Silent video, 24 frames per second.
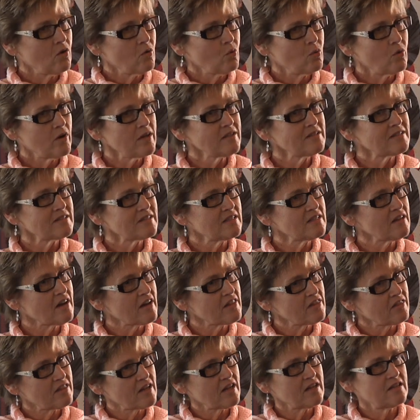What's the
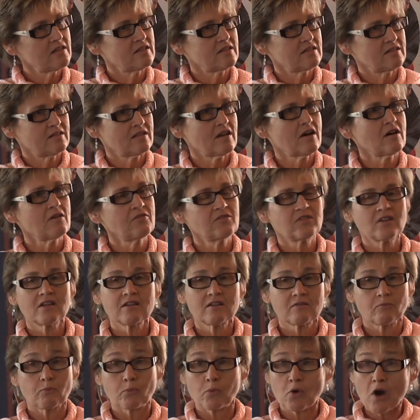authentic self
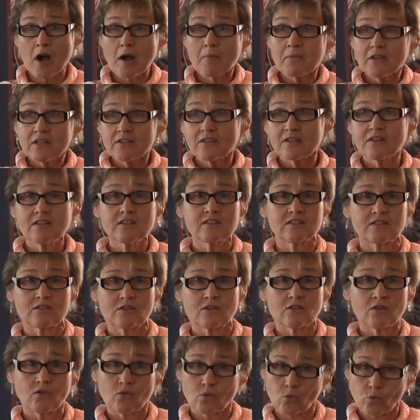that brought me to this
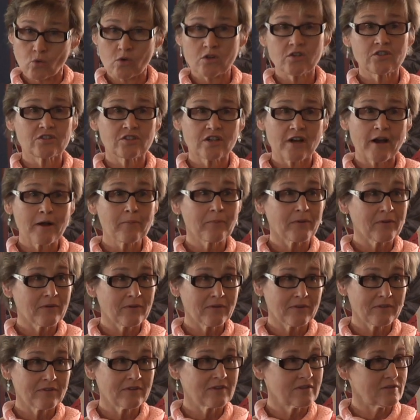workshop
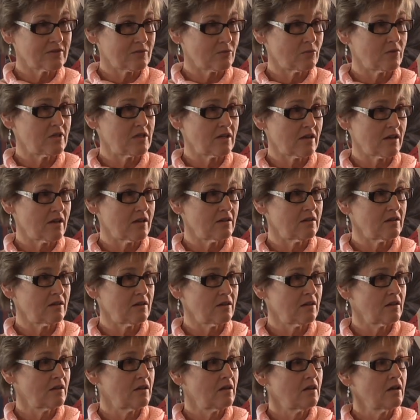this weekend?
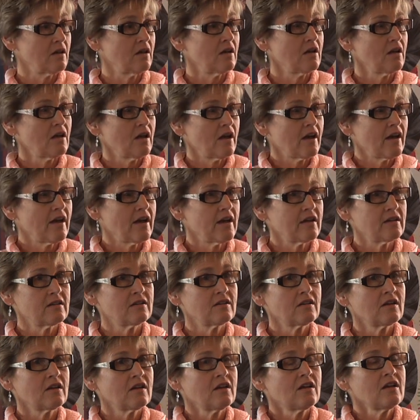
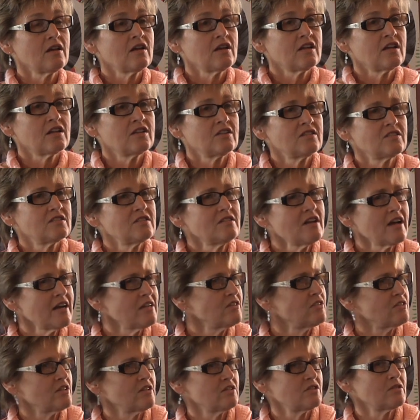And and it's
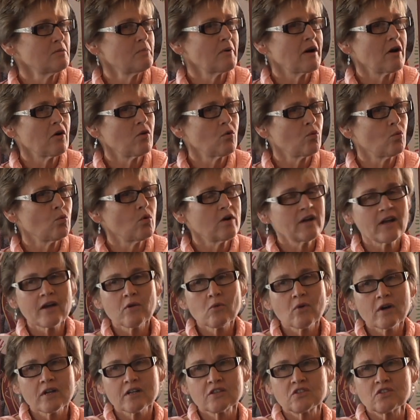not just about what I
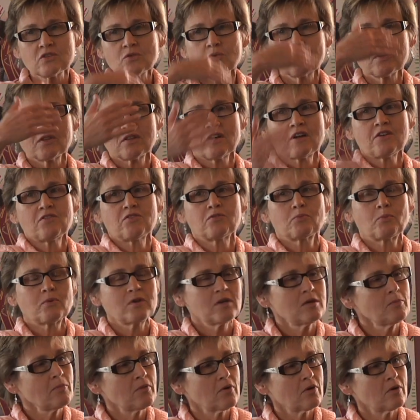want to do with other
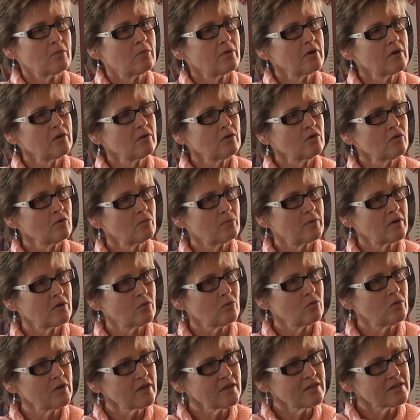people, but,
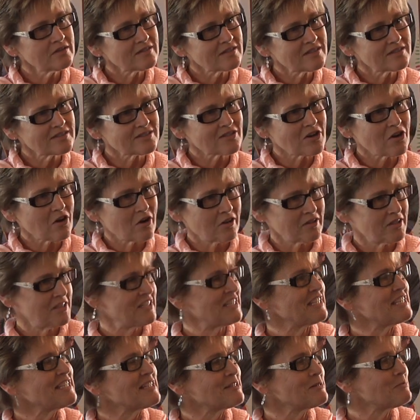but what is this
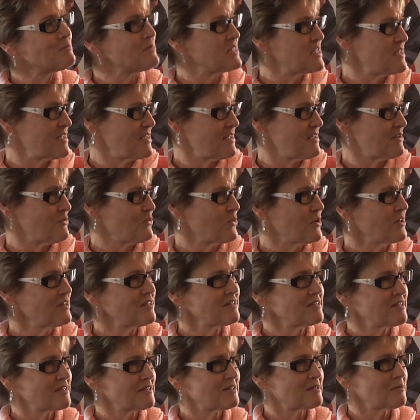calling in me? What
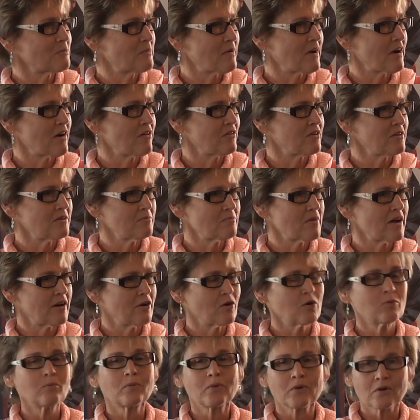is this about in my
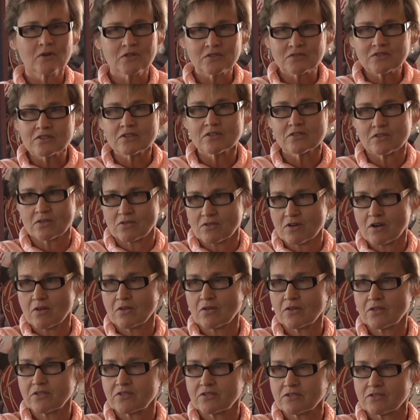own personal
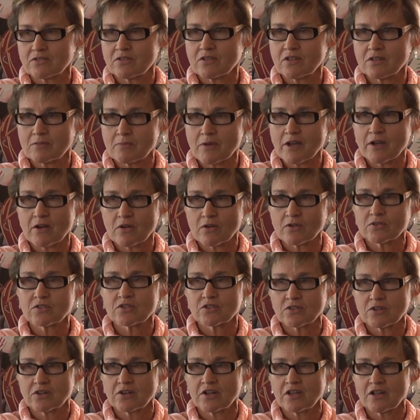growth, in my own
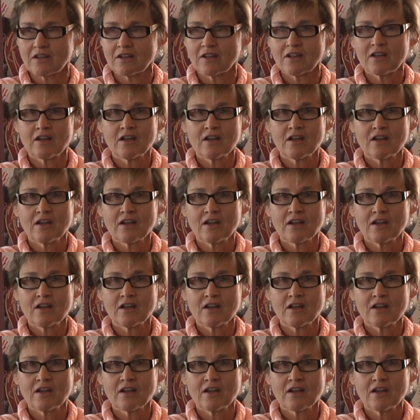journey?